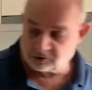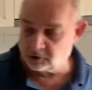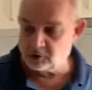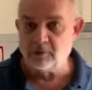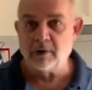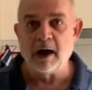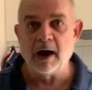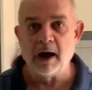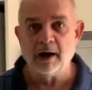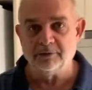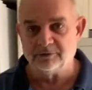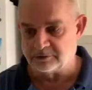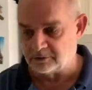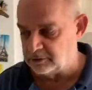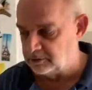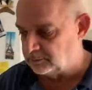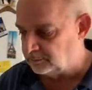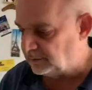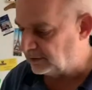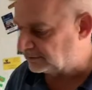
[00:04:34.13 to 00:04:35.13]
hard
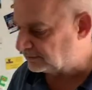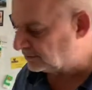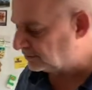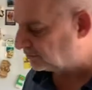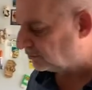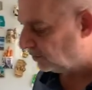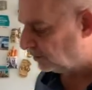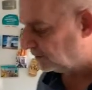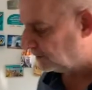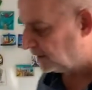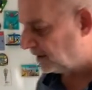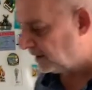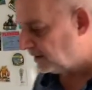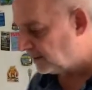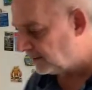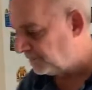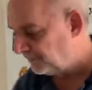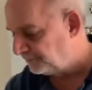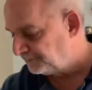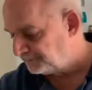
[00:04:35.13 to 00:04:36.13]
to mix this all
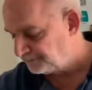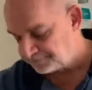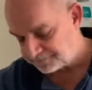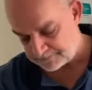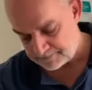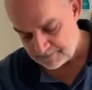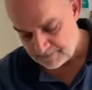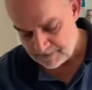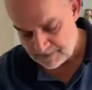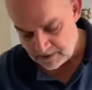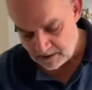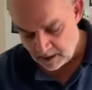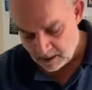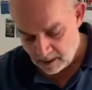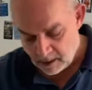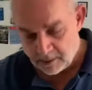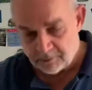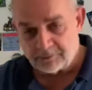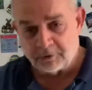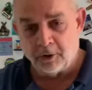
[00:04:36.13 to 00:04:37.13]
together.
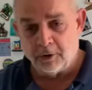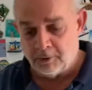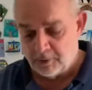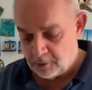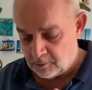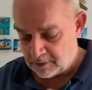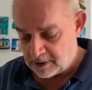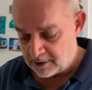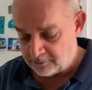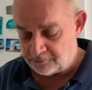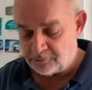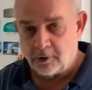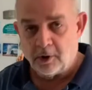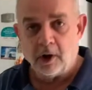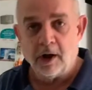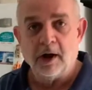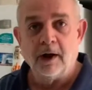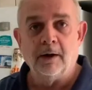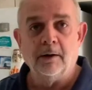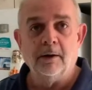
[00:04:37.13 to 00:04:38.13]
So we have
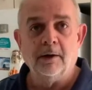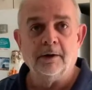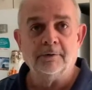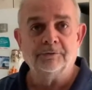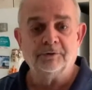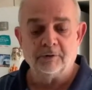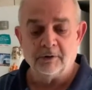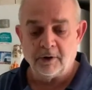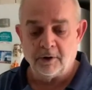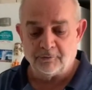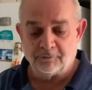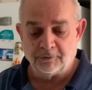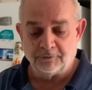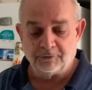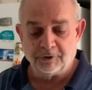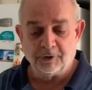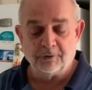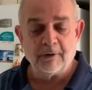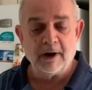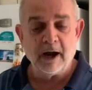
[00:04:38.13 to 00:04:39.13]
a 250
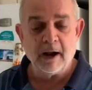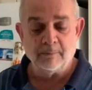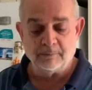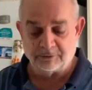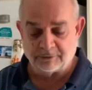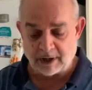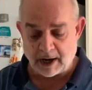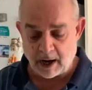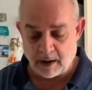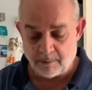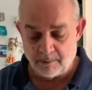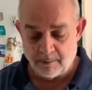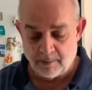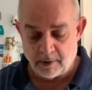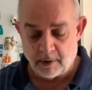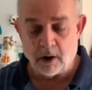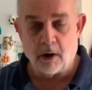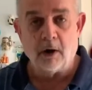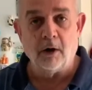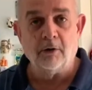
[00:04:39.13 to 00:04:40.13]
gram tub
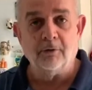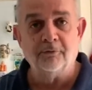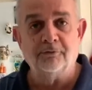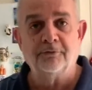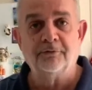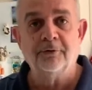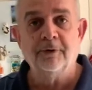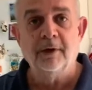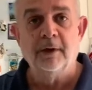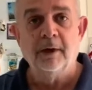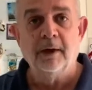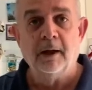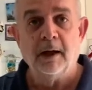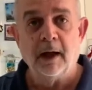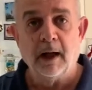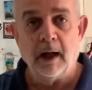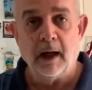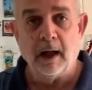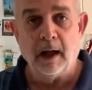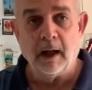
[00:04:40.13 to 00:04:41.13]
of
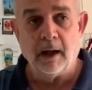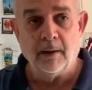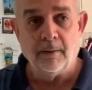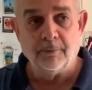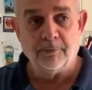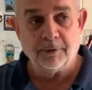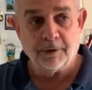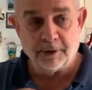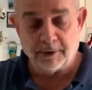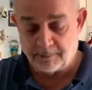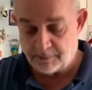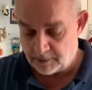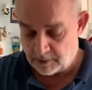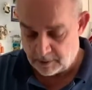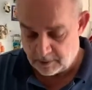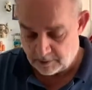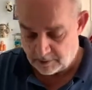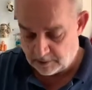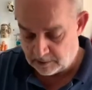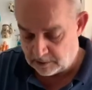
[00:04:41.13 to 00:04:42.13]
the
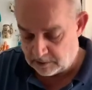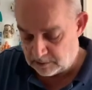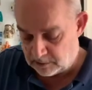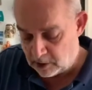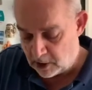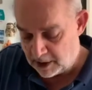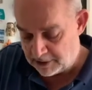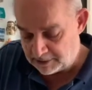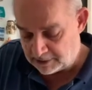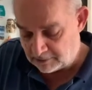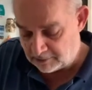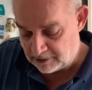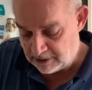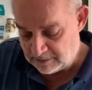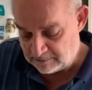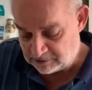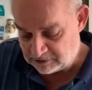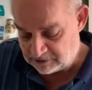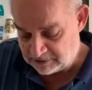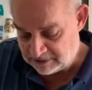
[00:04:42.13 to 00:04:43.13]
light
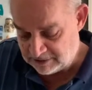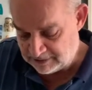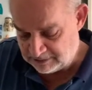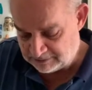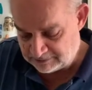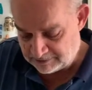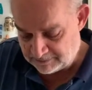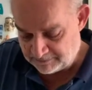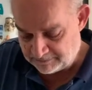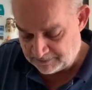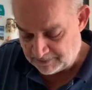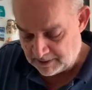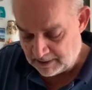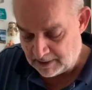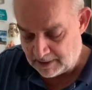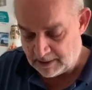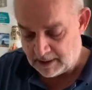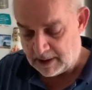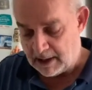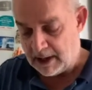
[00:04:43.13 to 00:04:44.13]
cream cheese.
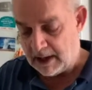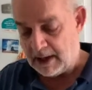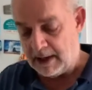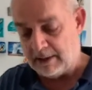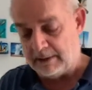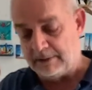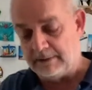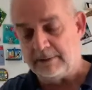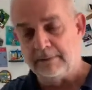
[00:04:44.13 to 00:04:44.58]
And